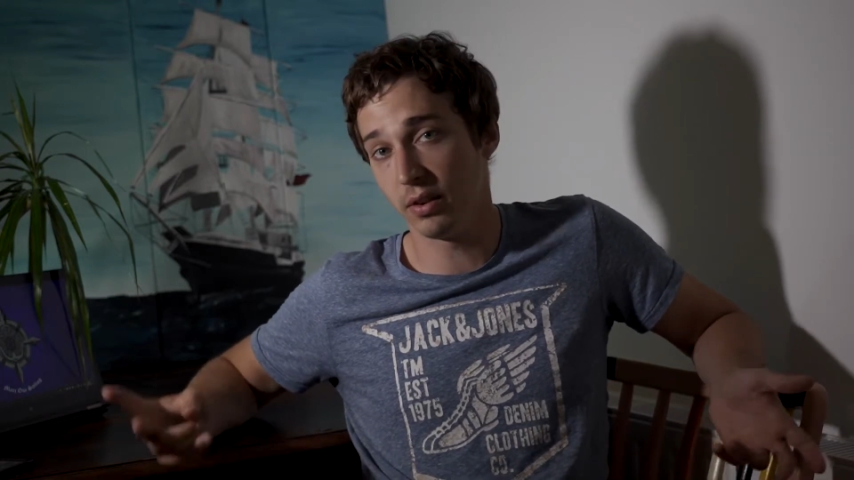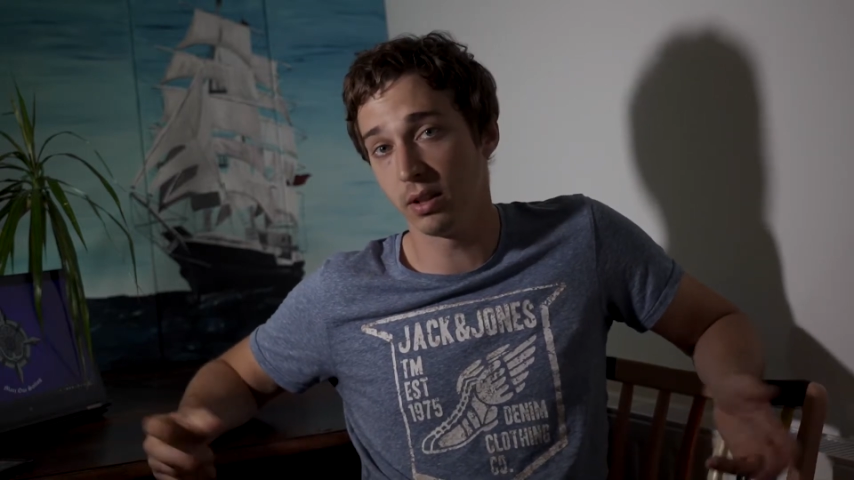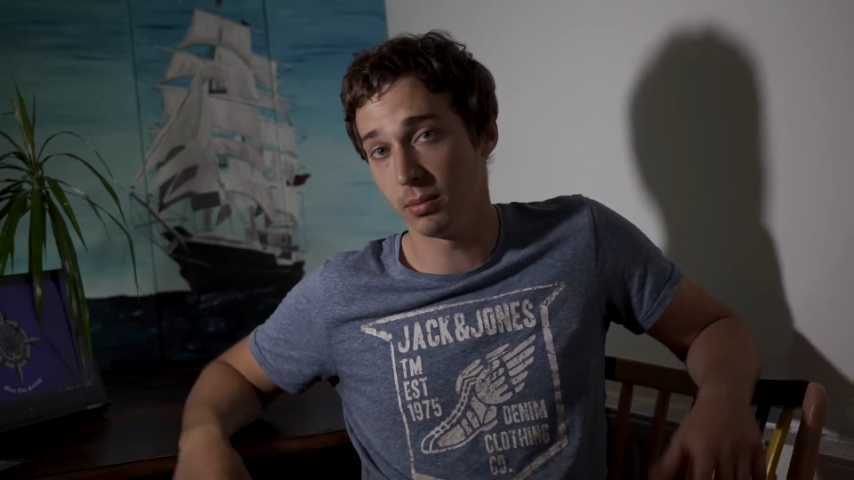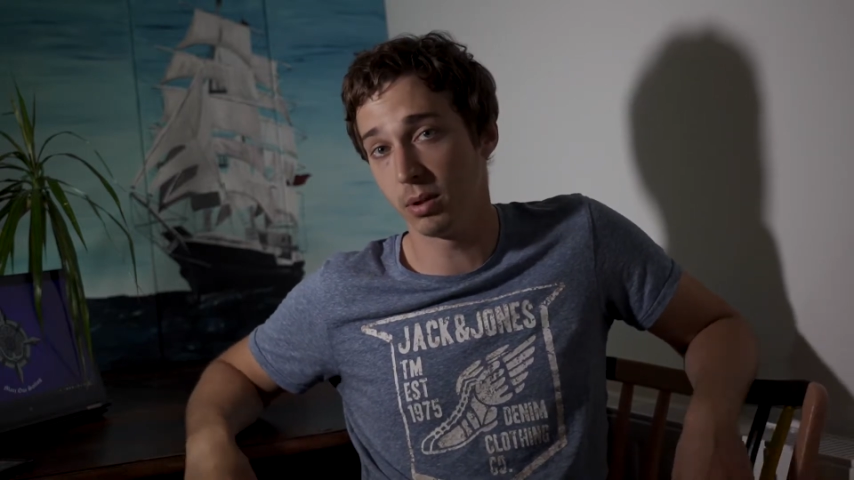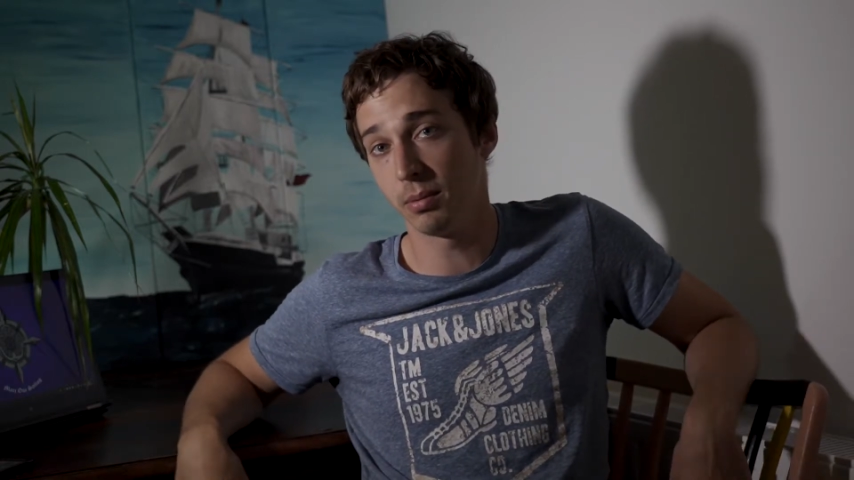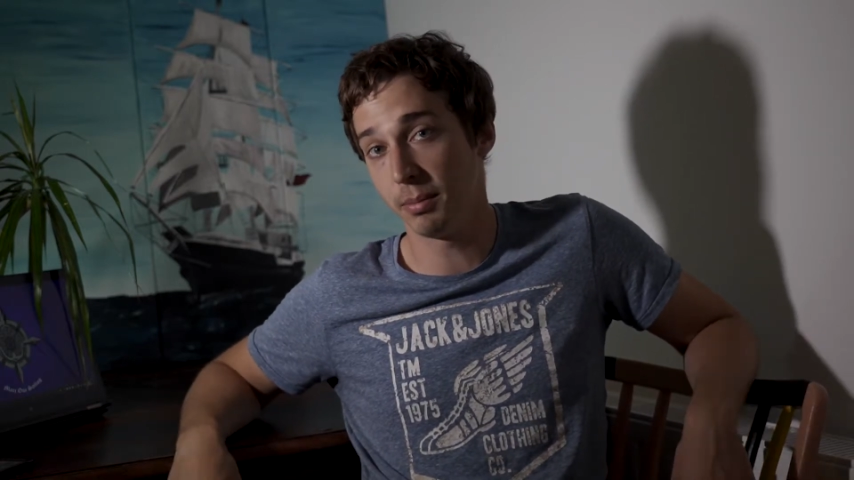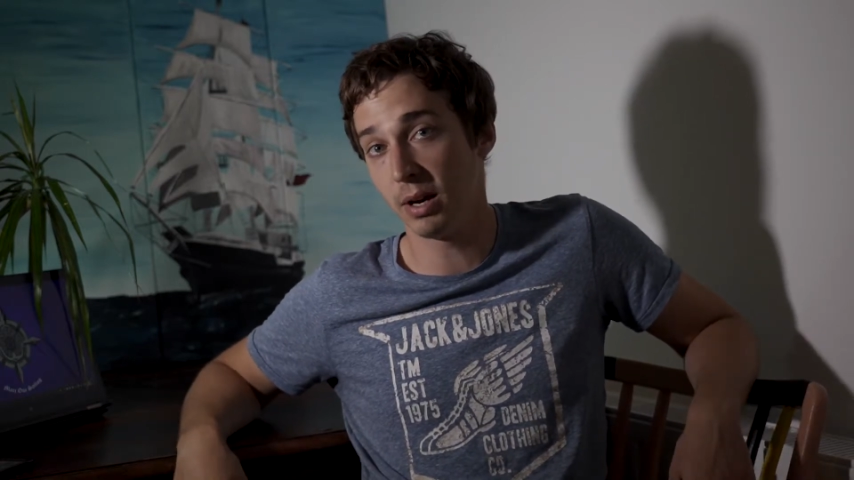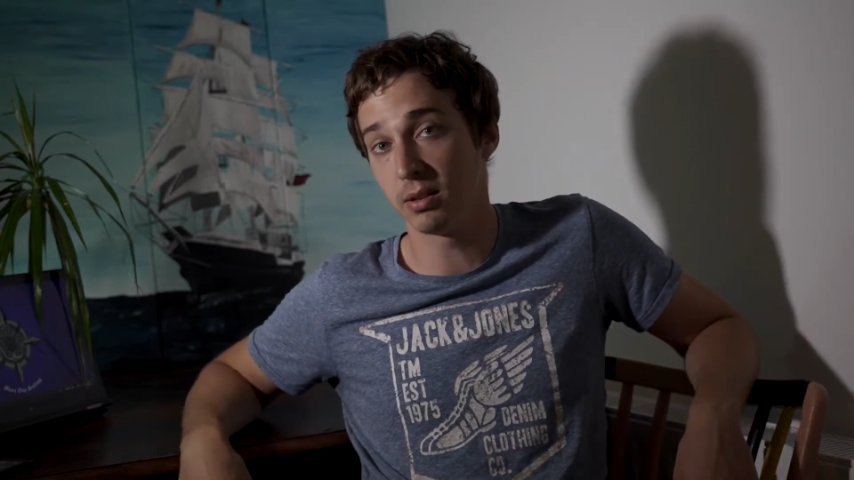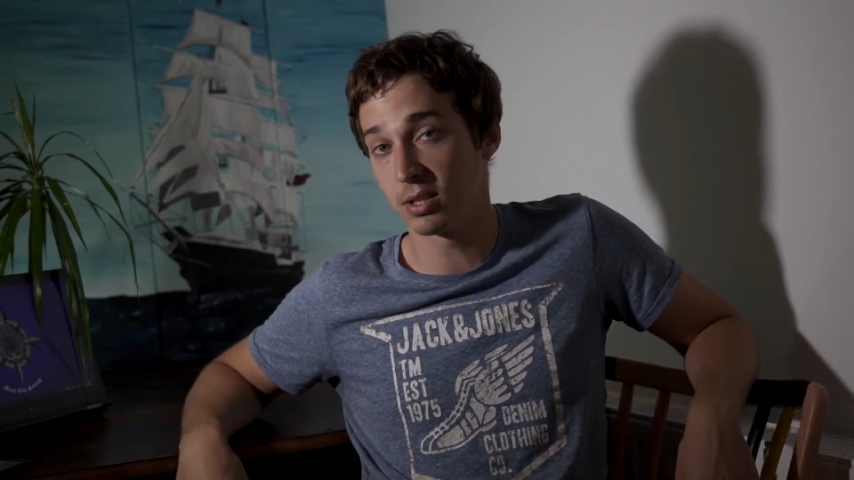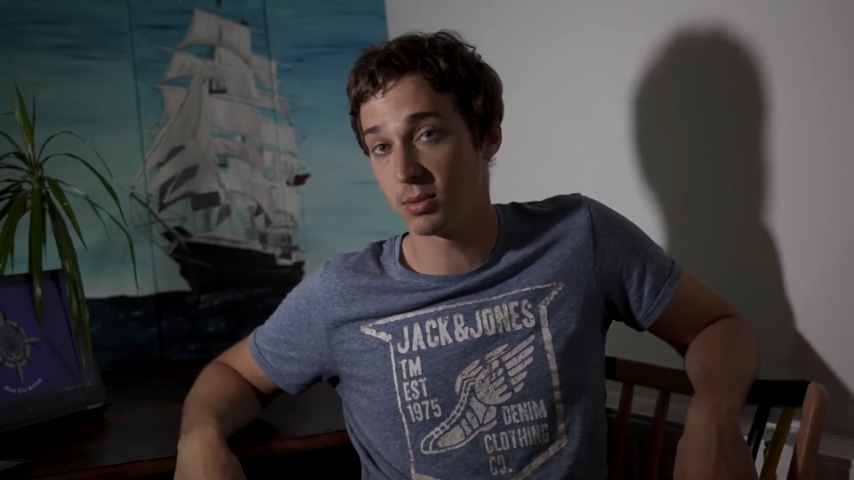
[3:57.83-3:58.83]
available
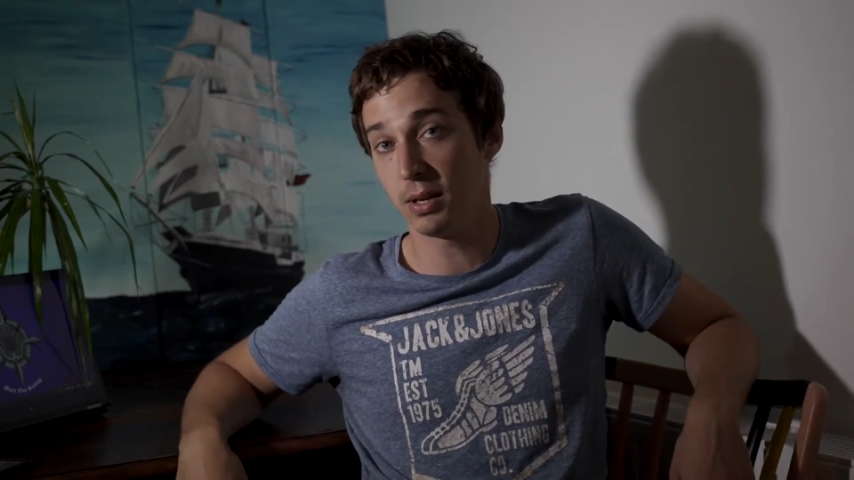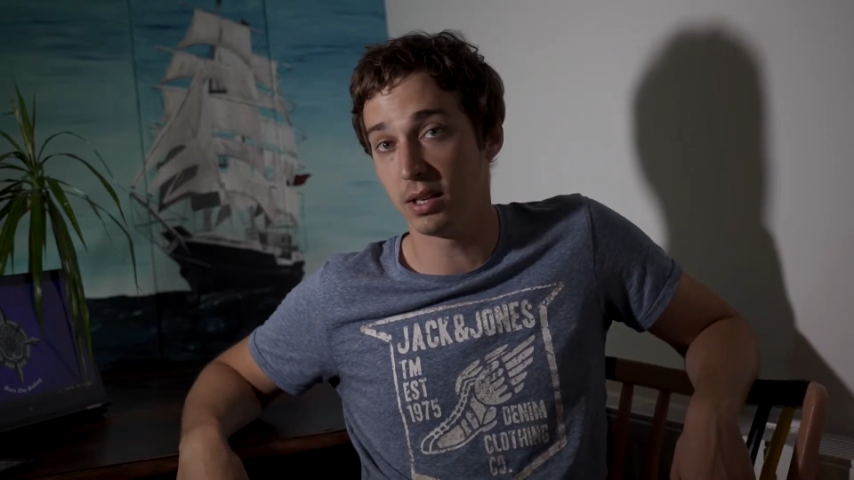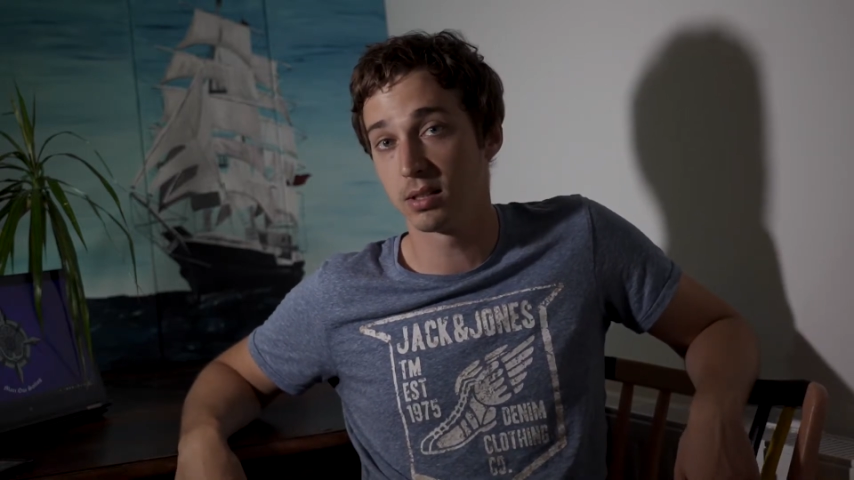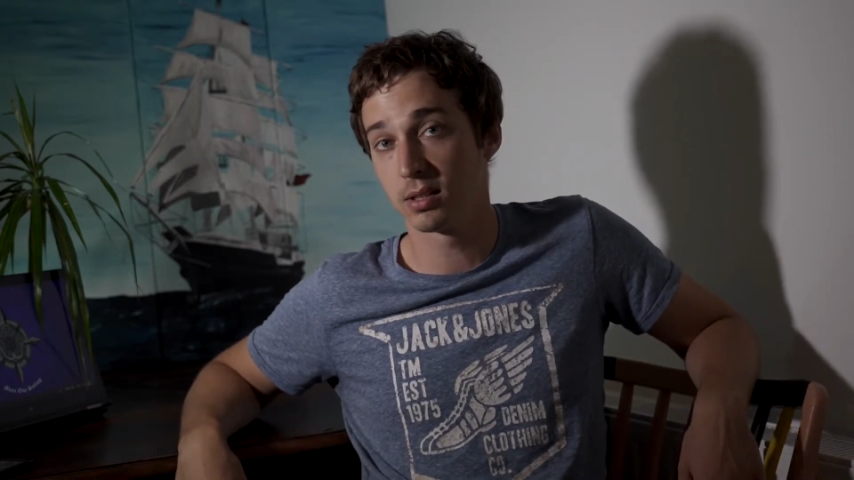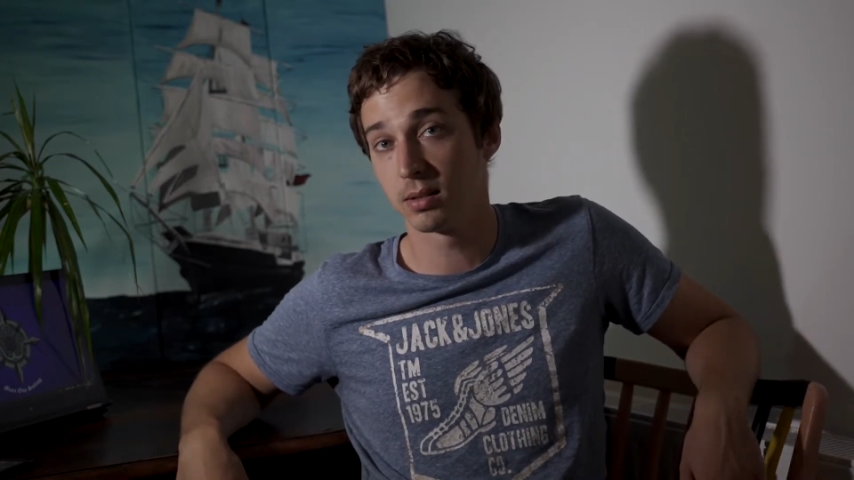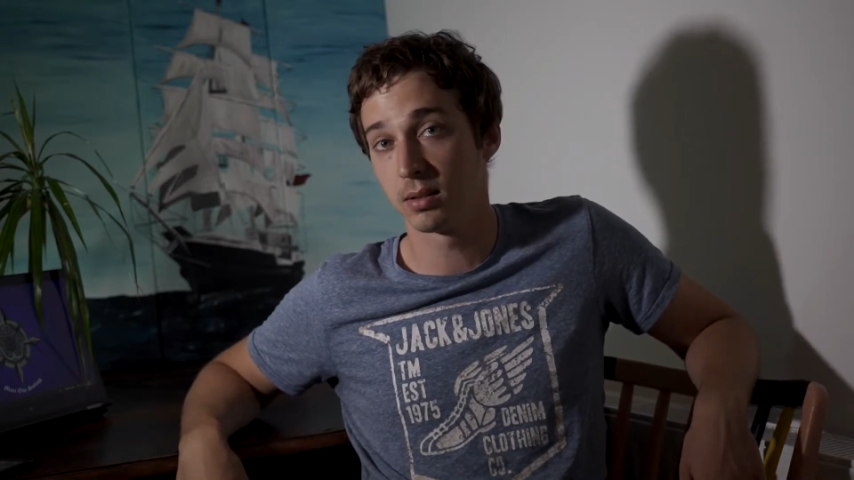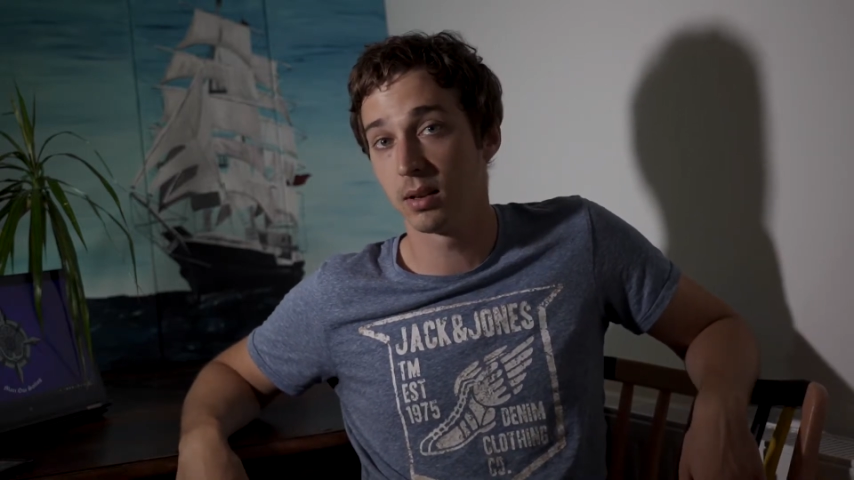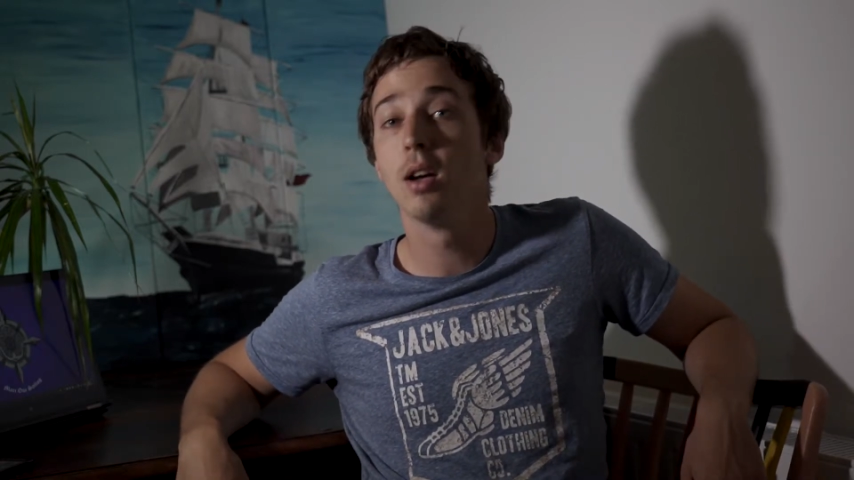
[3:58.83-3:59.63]
amount of space.